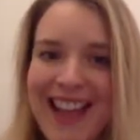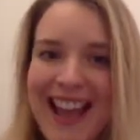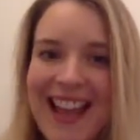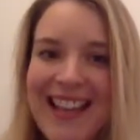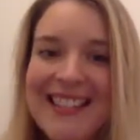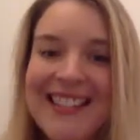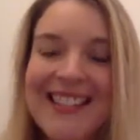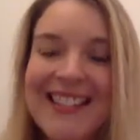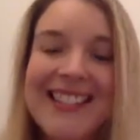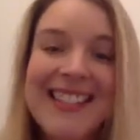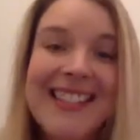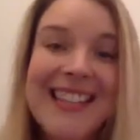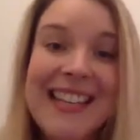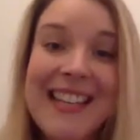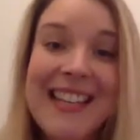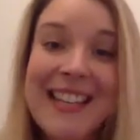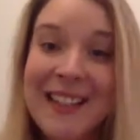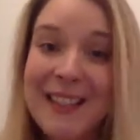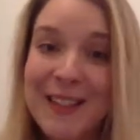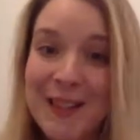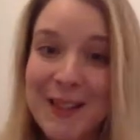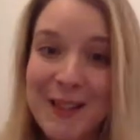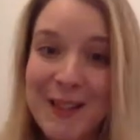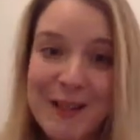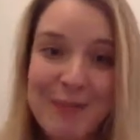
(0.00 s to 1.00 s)
And
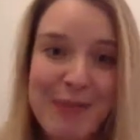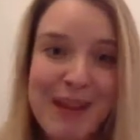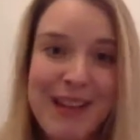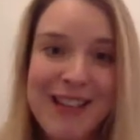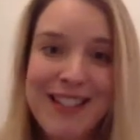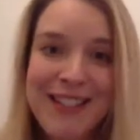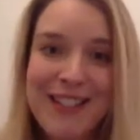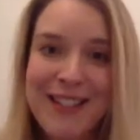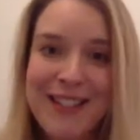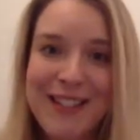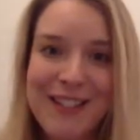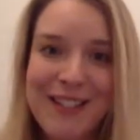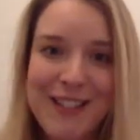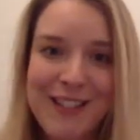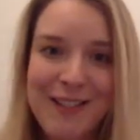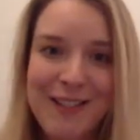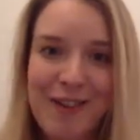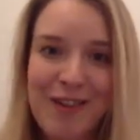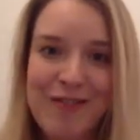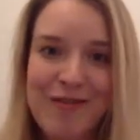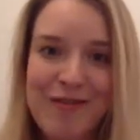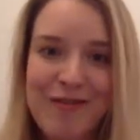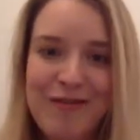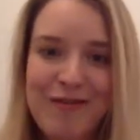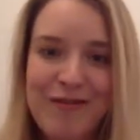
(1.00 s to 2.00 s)
seeing those pictures
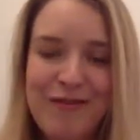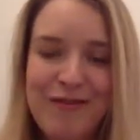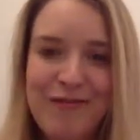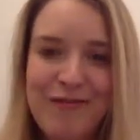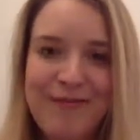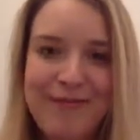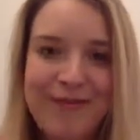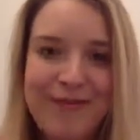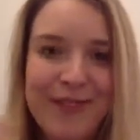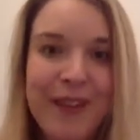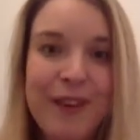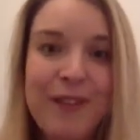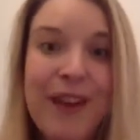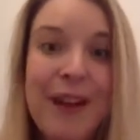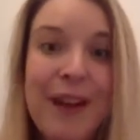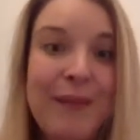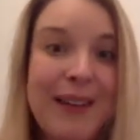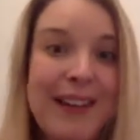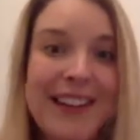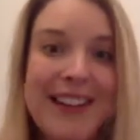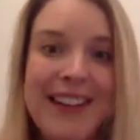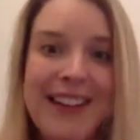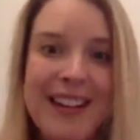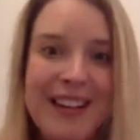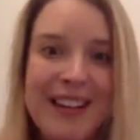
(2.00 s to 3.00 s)
of your
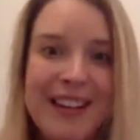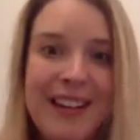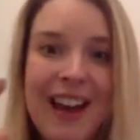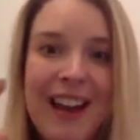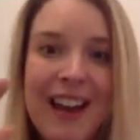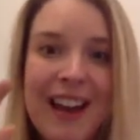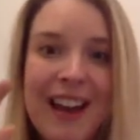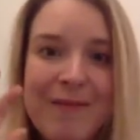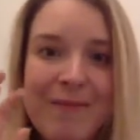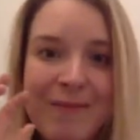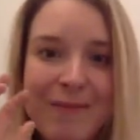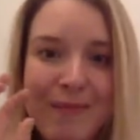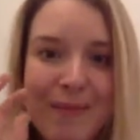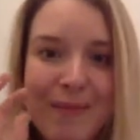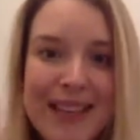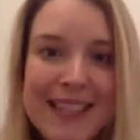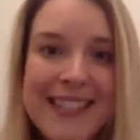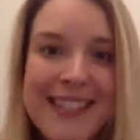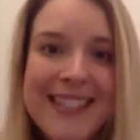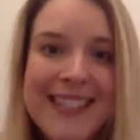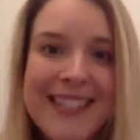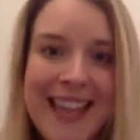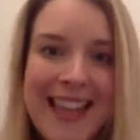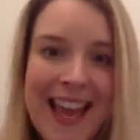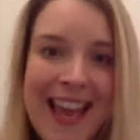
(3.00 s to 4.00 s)
family, you kind of
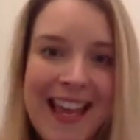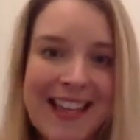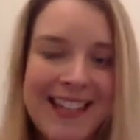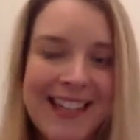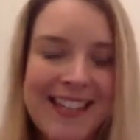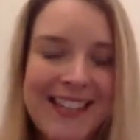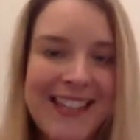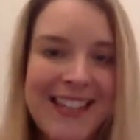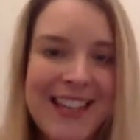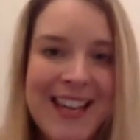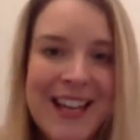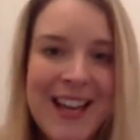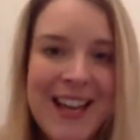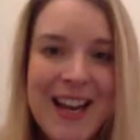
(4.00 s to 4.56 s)
miss that.